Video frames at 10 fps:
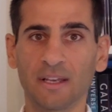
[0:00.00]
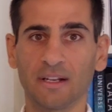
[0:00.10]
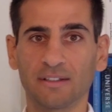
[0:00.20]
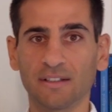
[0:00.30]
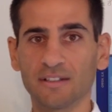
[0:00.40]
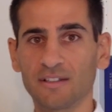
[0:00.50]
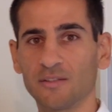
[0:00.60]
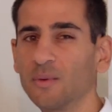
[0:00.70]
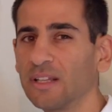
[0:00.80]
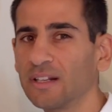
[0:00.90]
And I think this is
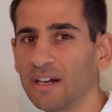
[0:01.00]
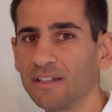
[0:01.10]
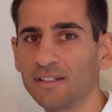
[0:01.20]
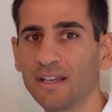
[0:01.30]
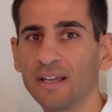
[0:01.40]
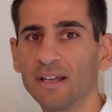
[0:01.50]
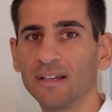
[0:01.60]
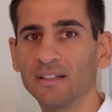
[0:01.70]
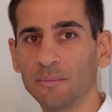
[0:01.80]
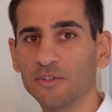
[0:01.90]
a really nice
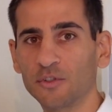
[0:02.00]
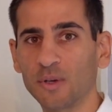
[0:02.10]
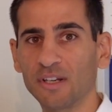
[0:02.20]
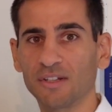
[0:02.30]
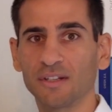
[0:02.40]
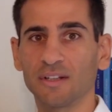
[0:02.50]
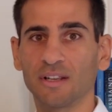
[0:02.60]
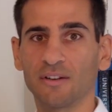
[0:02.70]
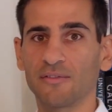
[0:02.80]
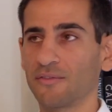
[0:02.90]
demonstration
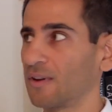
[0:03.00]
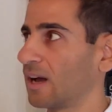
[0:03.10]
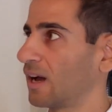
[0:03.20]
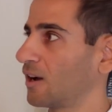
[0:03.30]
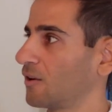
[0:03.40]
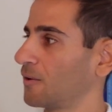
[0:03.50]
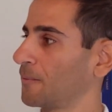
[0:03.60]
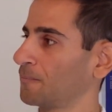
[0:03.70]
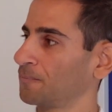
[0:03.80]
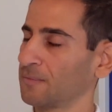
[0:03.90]
of
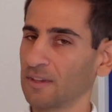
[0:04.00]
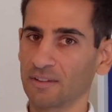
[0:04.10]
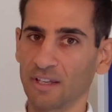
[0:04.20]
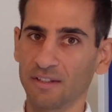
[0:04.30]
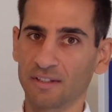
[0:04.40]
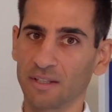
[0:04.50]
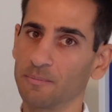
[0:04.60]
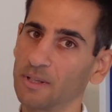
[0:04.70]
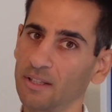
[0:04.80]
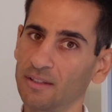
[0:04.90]
how things
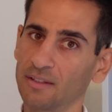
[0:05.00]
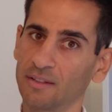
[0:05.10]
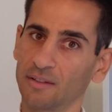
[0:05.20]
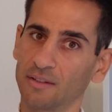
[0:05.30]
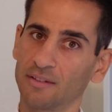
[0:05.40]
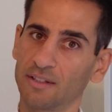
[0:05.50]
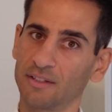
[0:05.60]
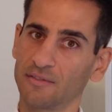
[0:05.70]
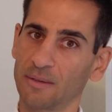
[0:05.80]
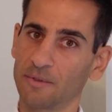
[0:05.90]
can build on
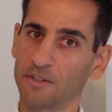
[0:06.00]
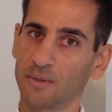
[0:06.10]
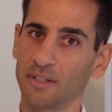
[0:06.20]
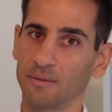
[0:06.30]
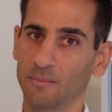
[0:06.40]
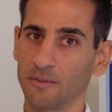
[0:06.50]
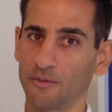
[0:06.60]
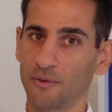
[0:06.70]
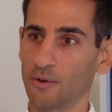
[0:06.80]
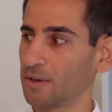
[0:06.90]
things you've demonstrated
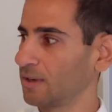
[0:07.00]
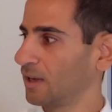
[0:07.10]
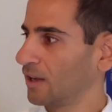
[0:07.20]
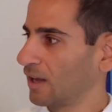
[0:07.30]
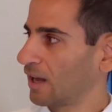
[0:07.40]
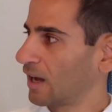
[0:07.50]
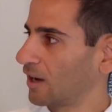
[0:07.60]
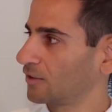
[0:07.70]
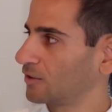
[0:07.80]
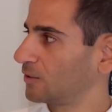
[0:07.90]
before,
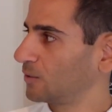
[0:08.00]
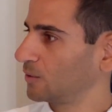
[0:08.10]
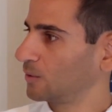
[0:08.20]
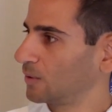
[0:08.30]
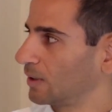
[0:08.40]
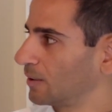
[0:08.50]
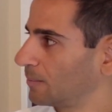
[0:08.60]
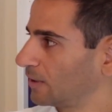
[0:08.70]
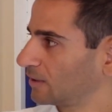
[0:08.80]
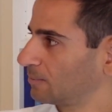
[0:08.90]
how to
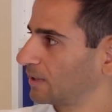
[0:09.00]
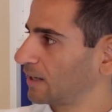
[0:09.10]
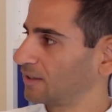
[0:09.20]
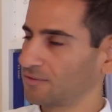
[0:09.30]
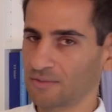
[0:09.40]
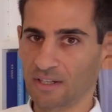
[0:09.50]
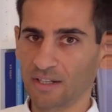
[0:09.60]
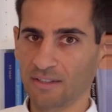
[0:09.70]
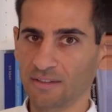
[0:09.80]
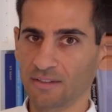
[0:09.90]
multiply and
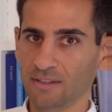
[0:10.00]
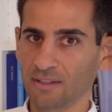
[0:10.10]
divide